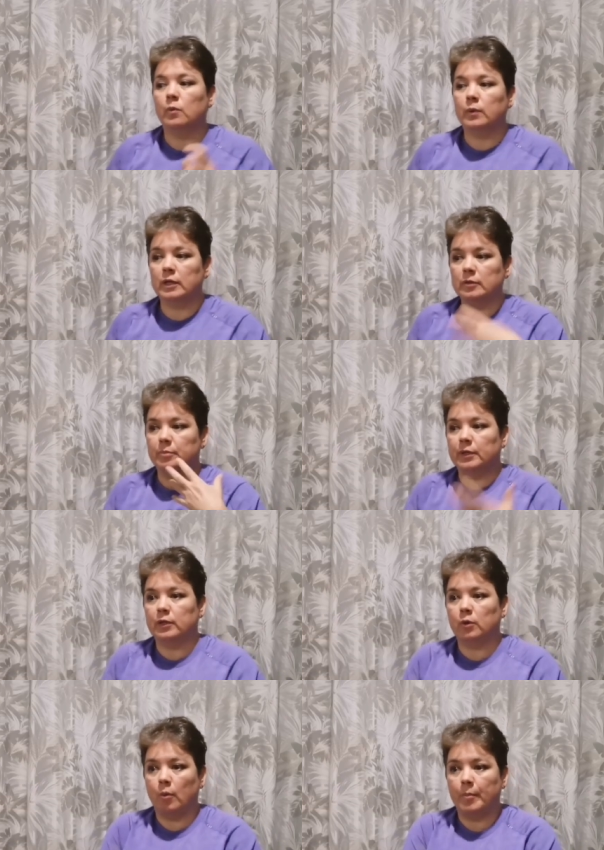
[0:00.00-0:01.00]
will
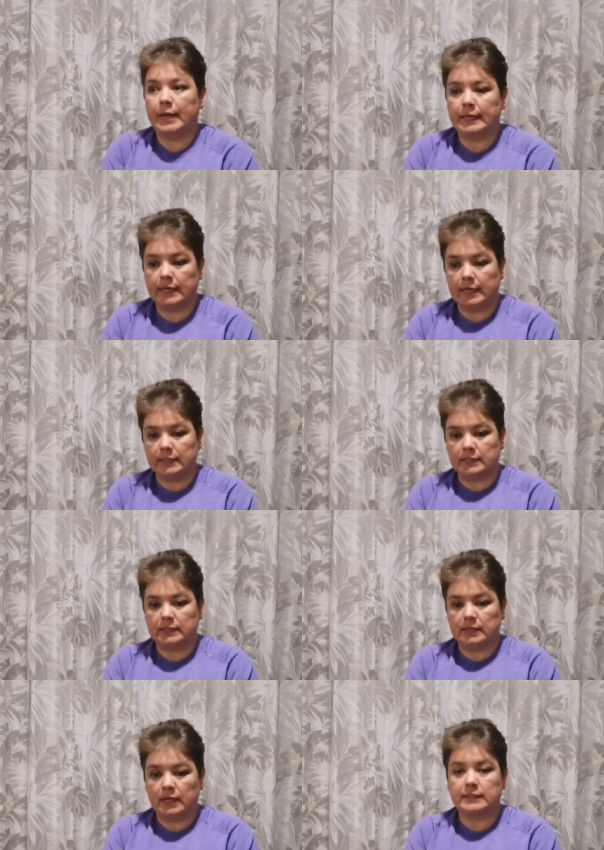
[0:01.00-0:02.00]
be your main
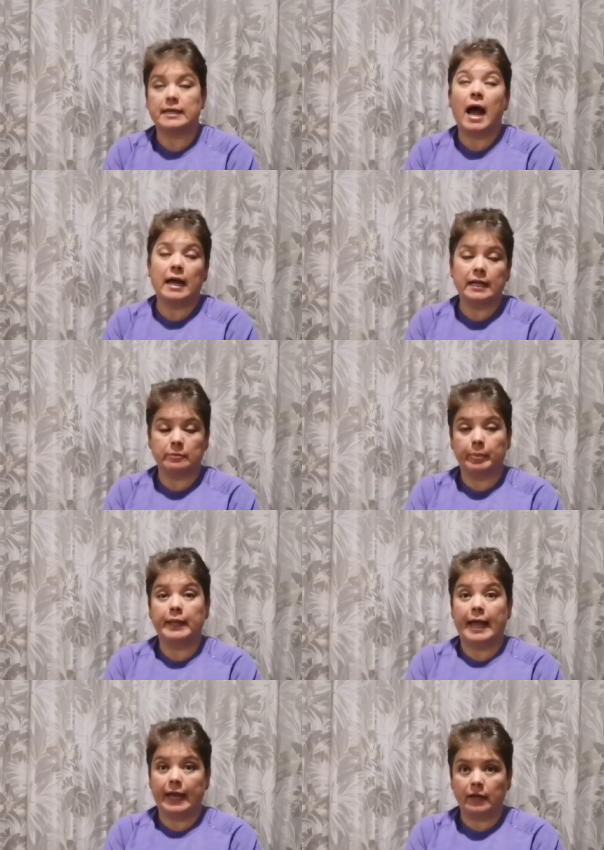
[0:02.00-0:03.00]
exercises, and
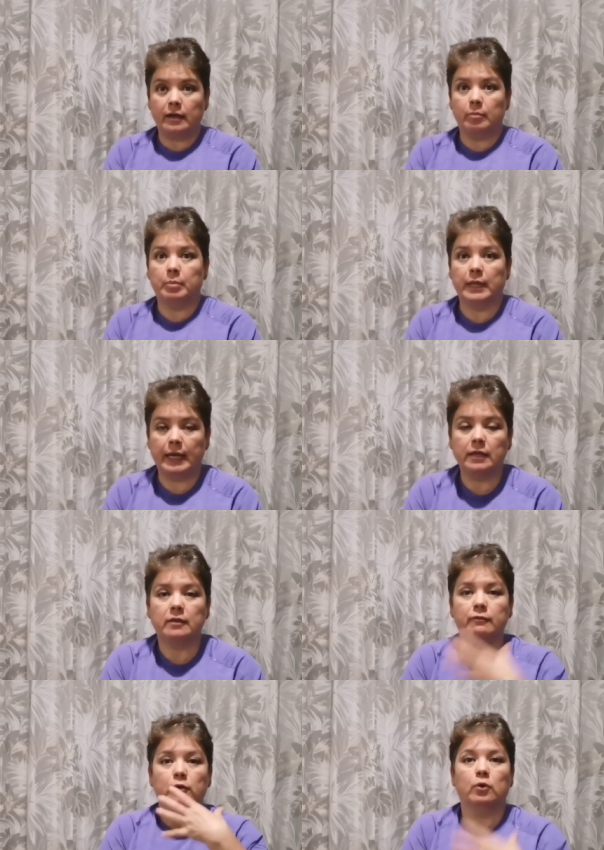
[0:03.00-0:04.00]
plank
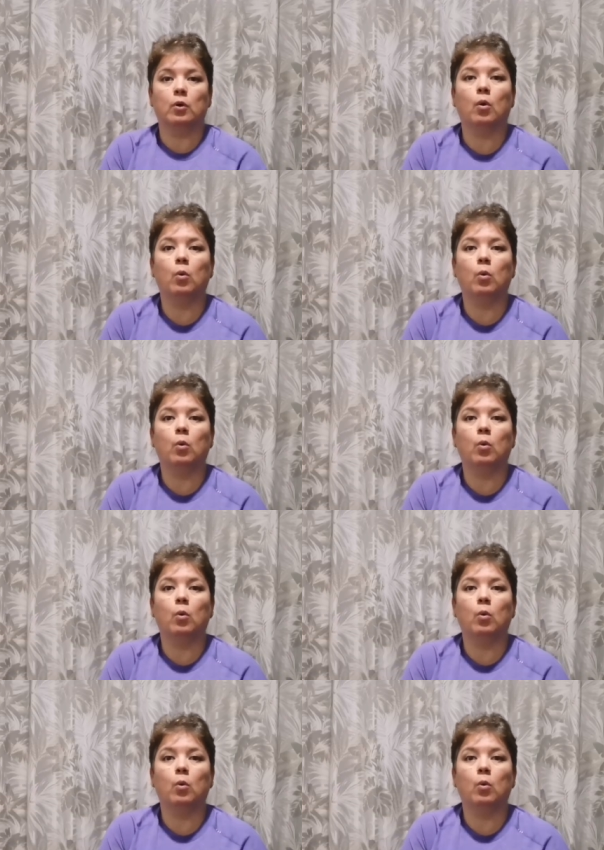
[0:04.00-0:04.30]
for your